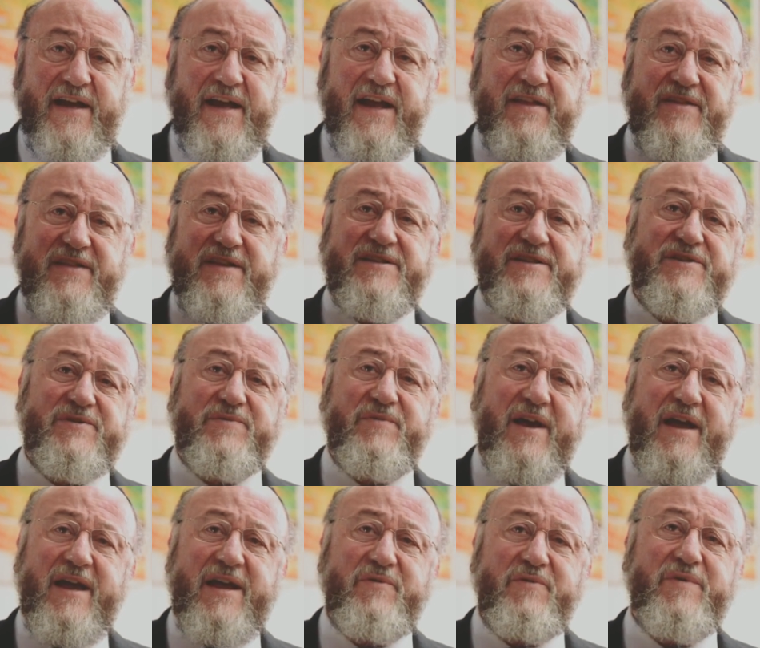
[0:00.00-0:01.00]
In this
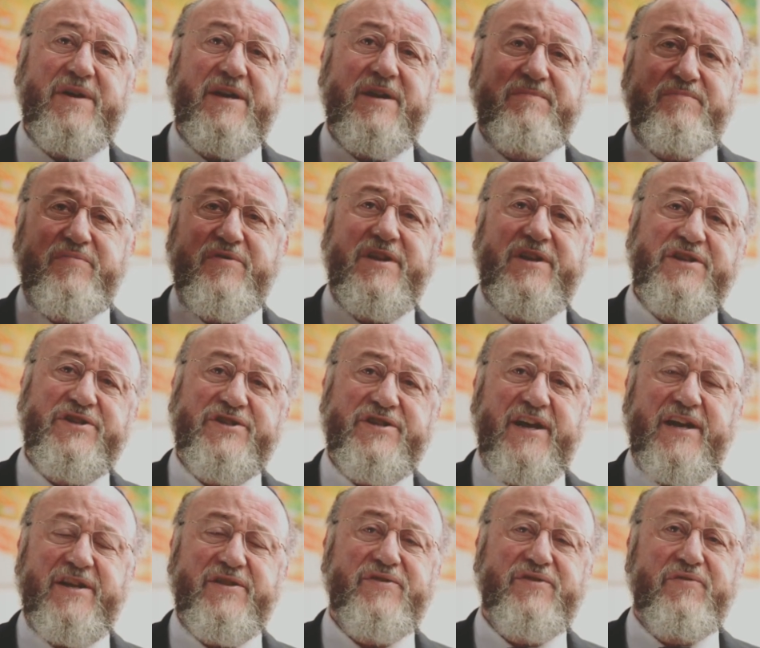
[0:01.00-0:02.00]
way, we
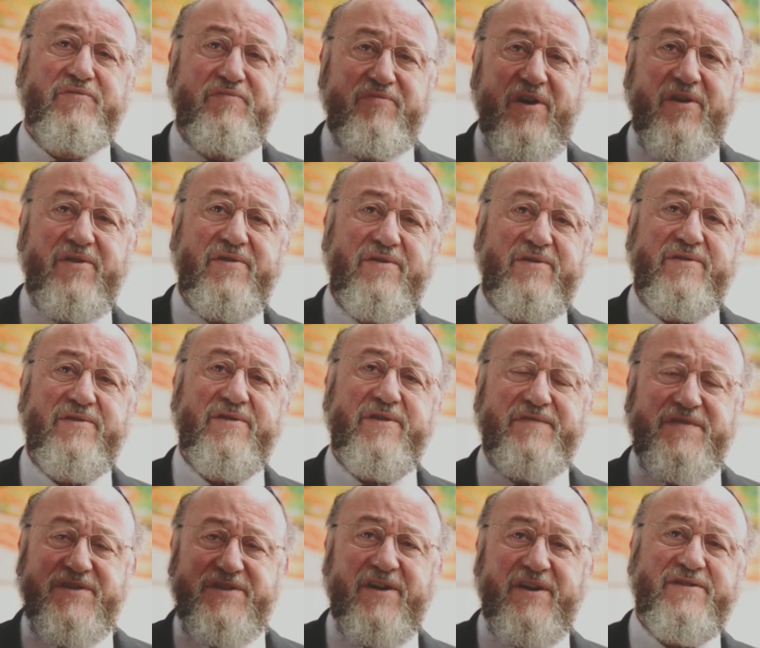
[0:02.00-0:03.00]
appreciate the role
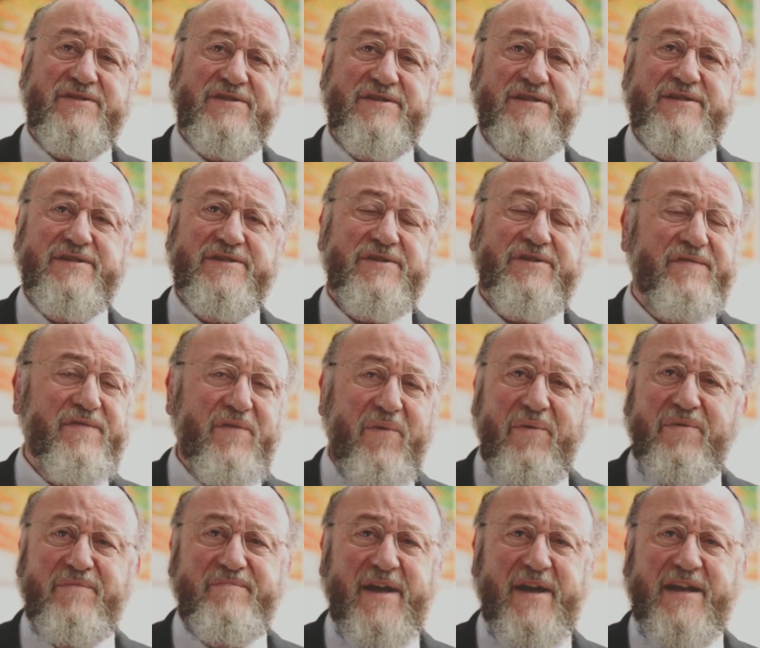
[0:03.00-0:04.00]
of doctors, of
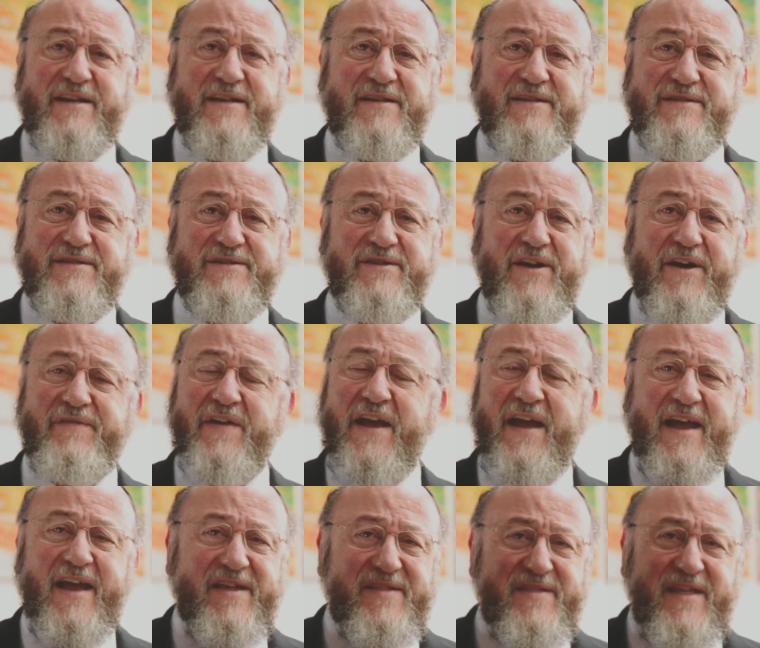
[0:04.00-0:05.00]
all medical
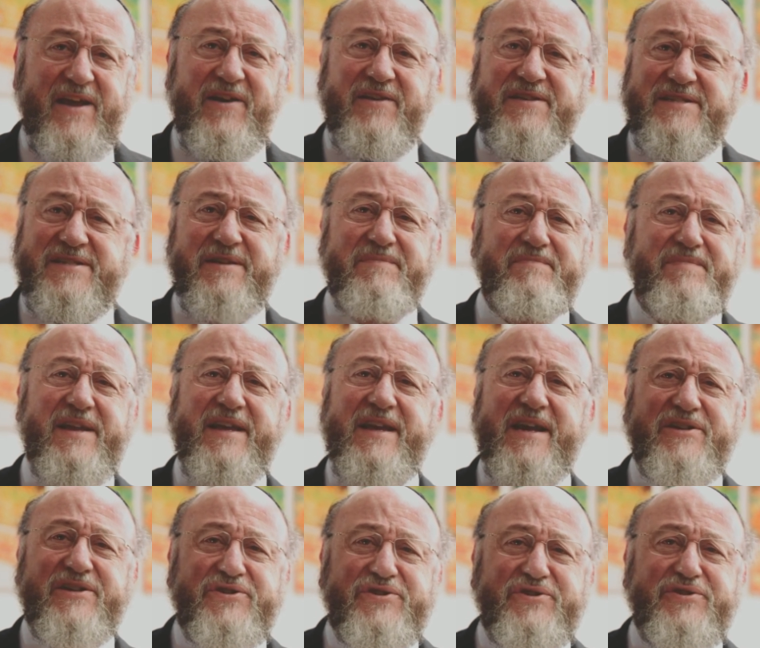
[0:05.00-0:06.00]
staff. They are simply
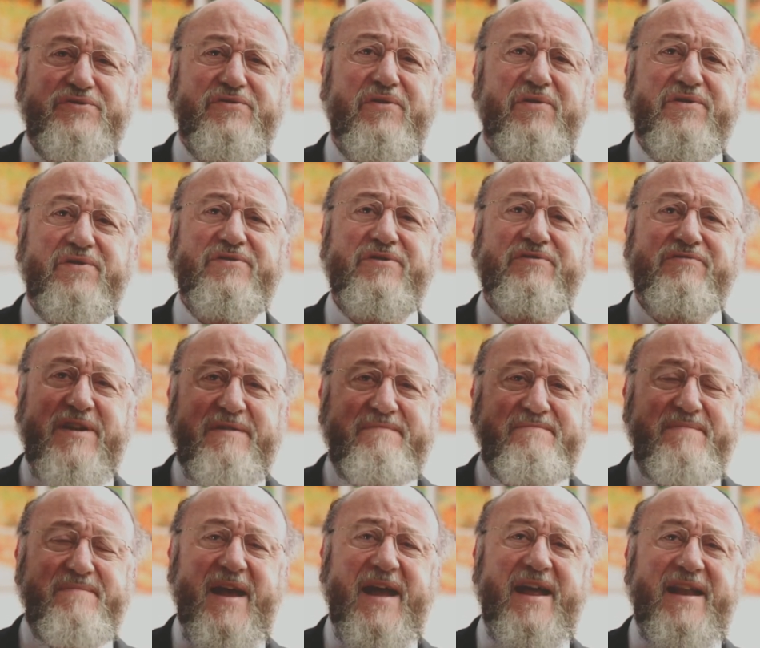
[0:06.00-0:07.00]
extraordinary
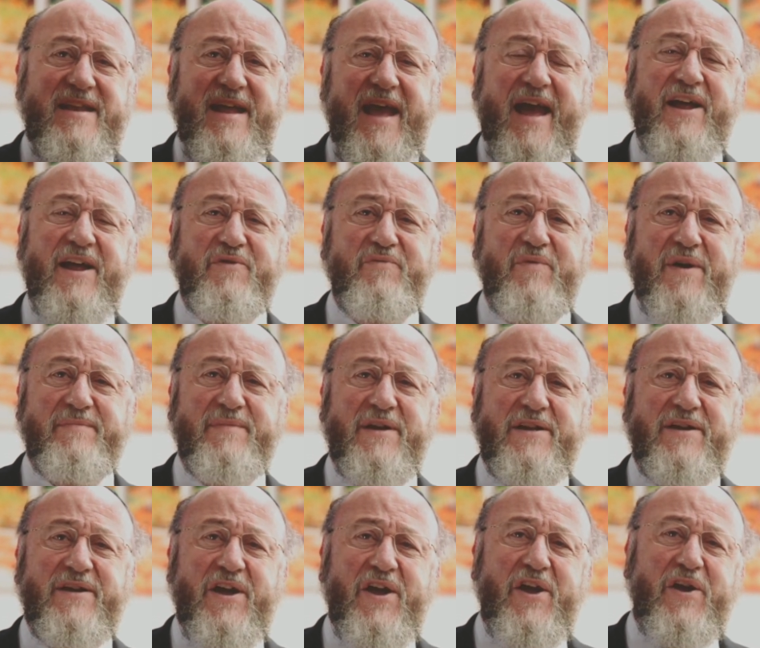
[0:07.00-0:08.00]
men and
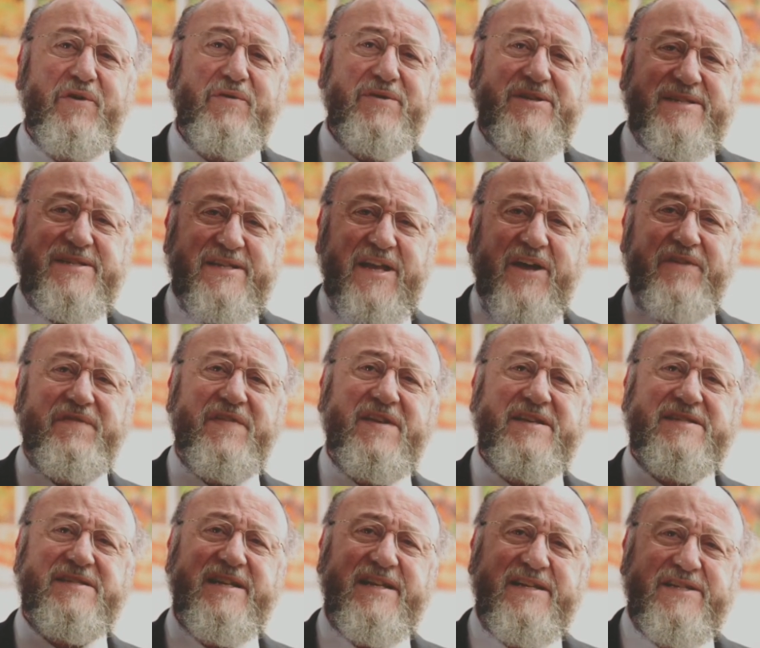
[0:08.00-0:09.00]
women who
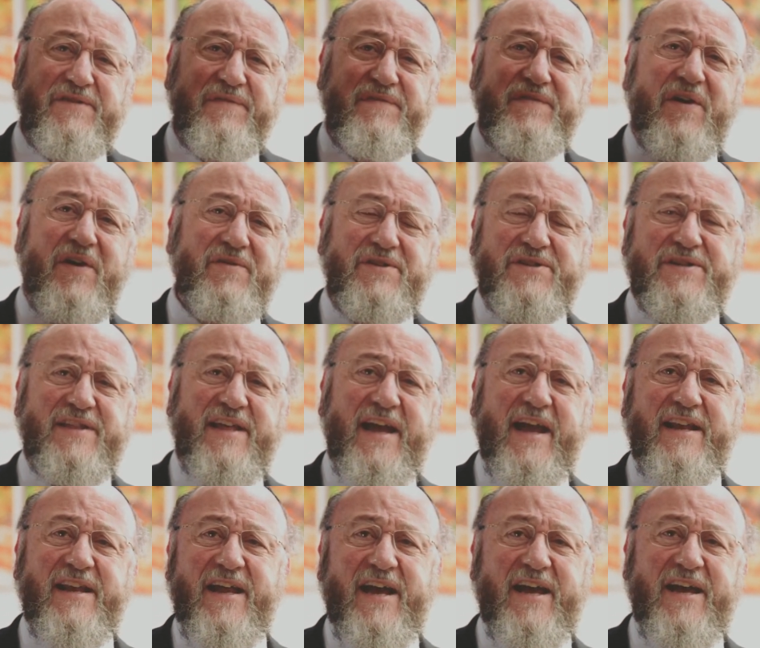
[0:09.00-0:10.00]
selflessly devote
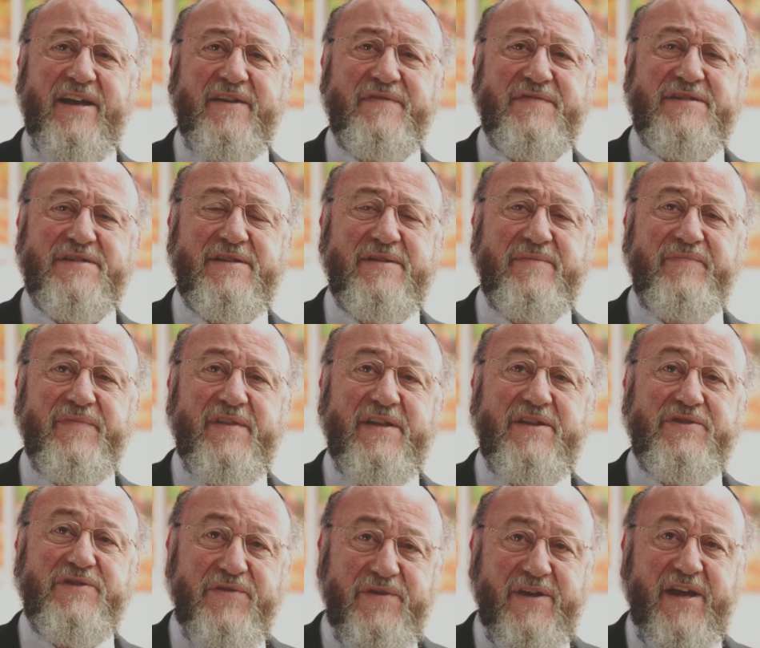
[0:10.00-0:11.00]
their lives
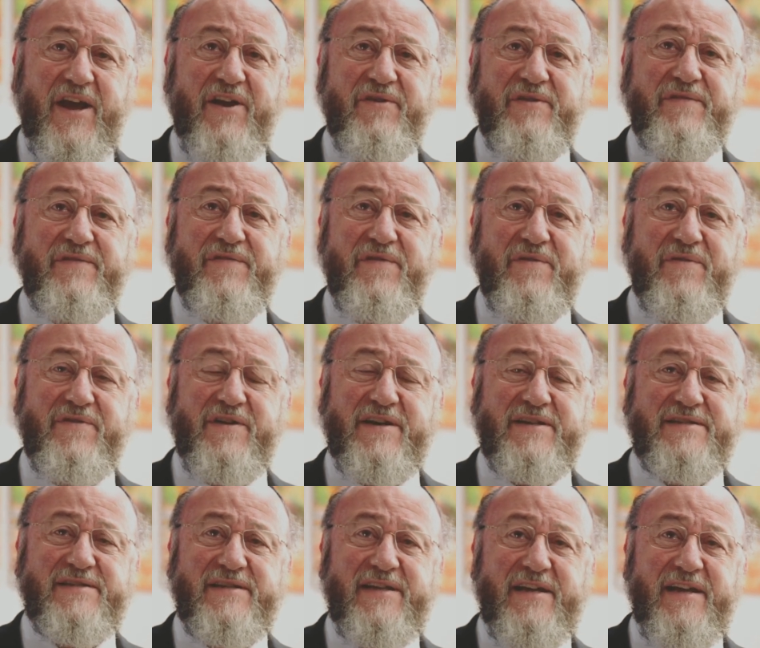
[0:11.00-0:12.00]
to caring for
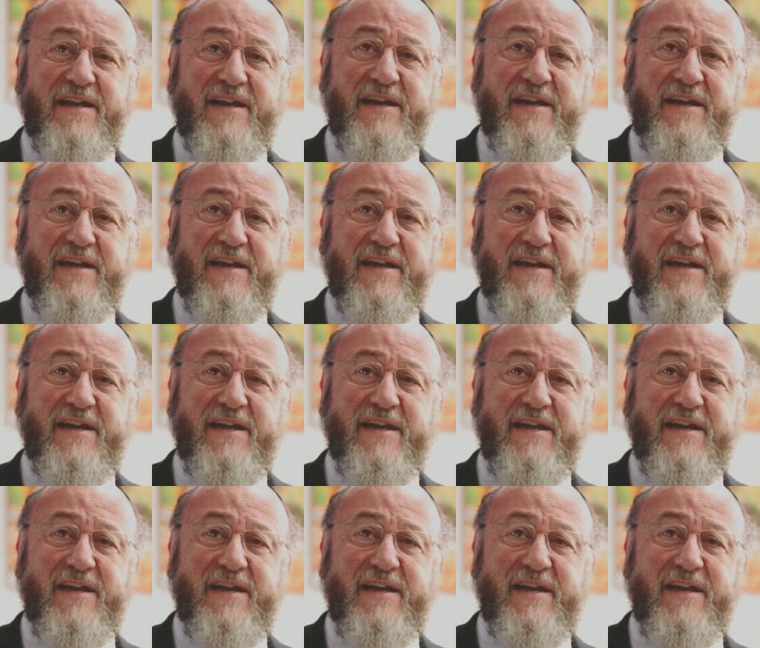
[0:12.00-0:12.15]
us